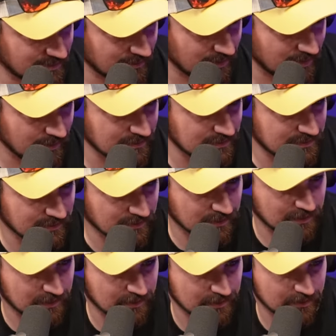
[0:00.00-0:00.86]
today? It's
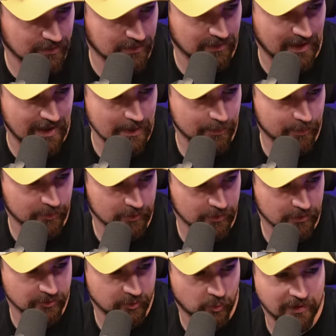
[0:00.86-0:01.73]
uh,
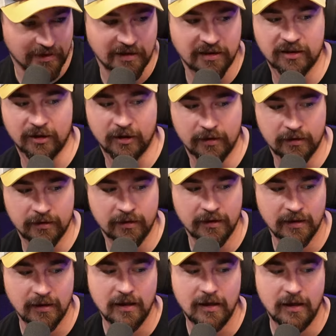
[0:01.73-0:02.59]
April 23rd.
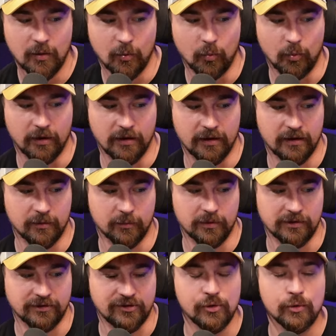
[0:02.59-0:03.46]
We're
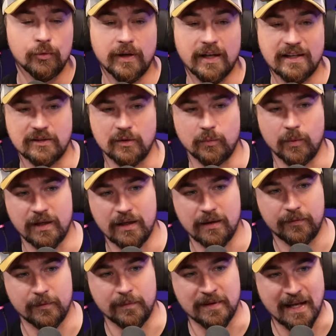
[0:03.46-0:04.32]
we're two days away
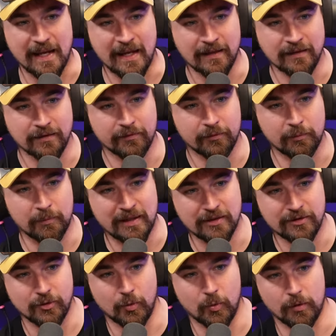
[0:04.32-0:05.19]
from the end of a
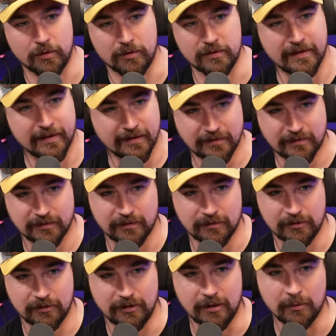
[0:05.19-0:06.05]
major order that is
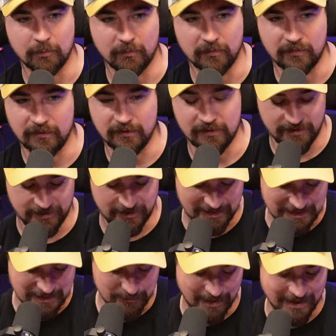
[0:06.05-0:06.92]
the in, major order,
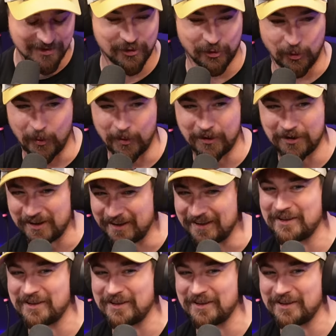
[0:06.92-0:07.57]
the major order that is